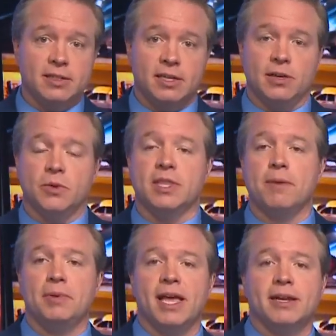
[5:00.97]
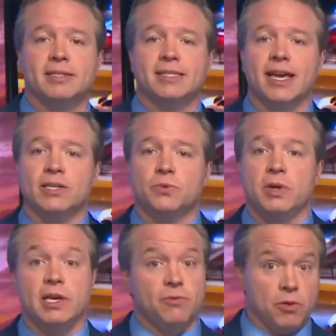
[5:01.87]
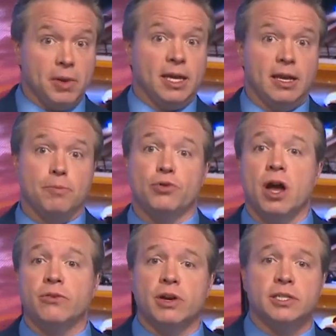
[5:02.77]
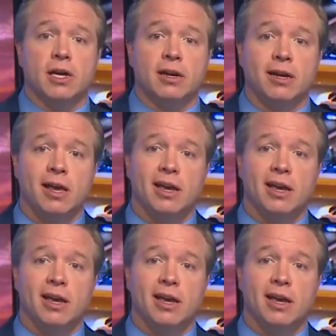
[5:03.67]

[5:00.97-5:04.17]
tell you what that plan is next week, if they're making any progress on it,